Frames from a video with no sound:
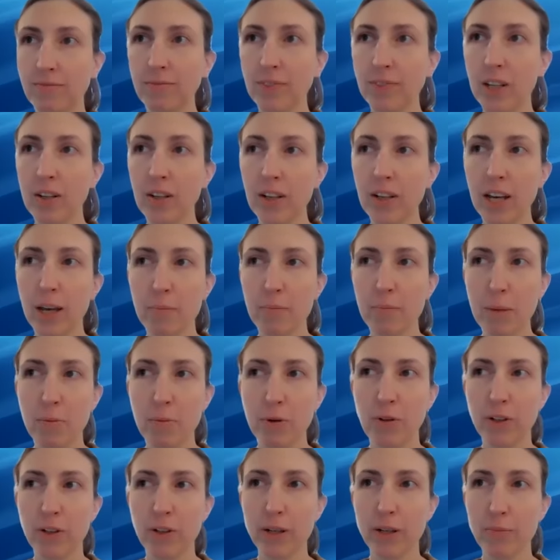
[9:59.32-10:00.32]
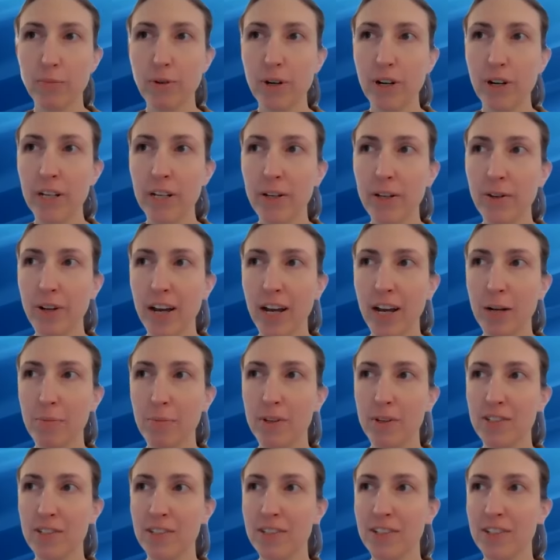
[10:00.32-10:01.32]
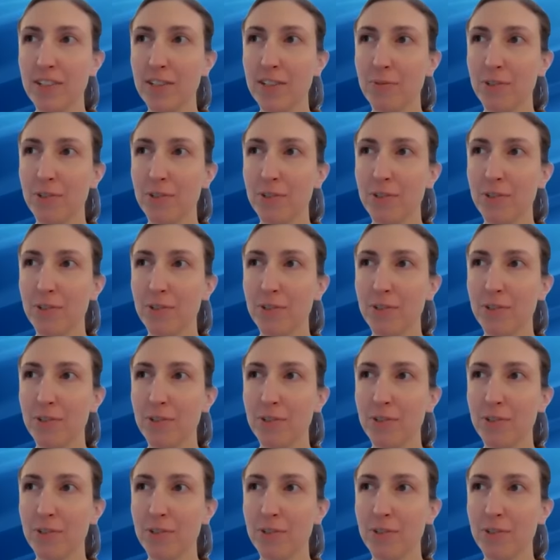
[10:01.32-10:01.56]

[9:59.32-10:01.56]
Okay, people are looking pretty unanimous in this